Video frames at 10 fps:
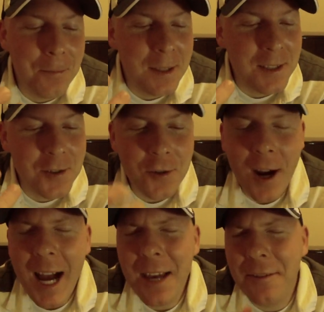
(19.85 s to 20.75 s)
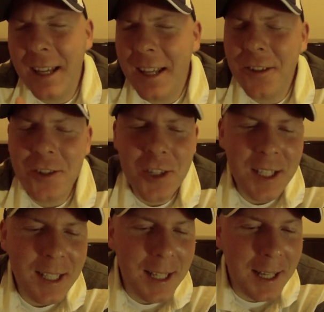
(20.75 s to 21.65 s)
his drive and
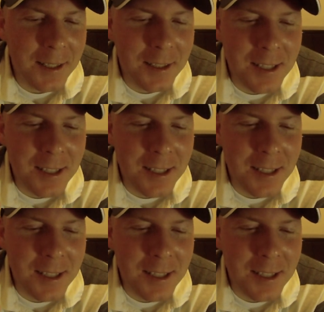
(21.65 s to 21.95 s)
energy and